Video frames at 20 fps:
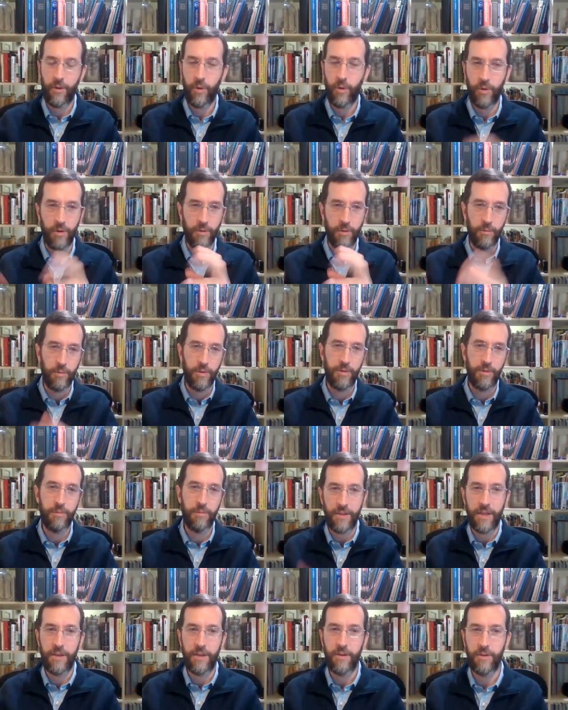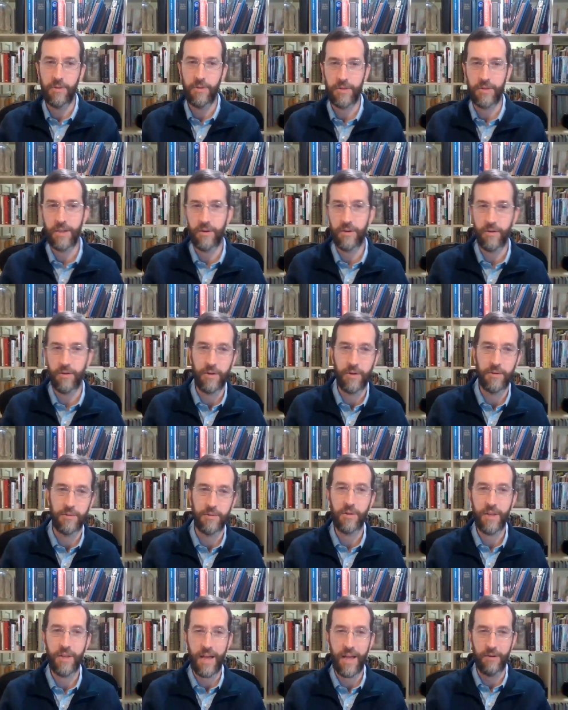or we'll let you use it in your
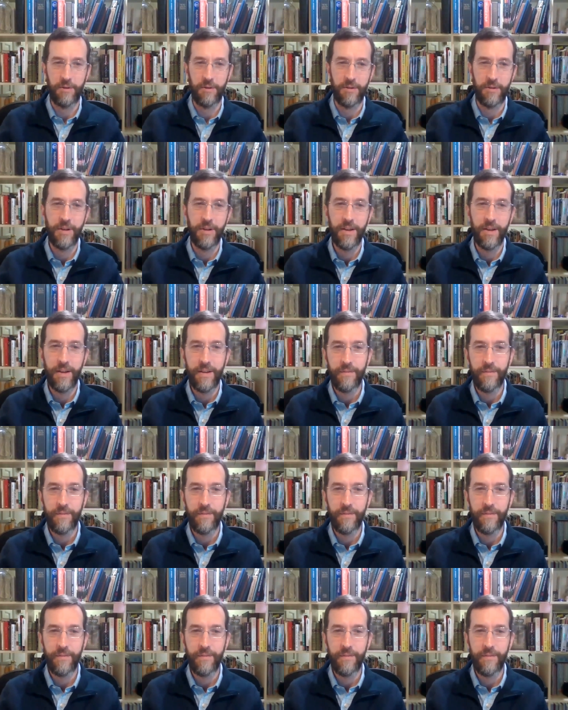own cloud,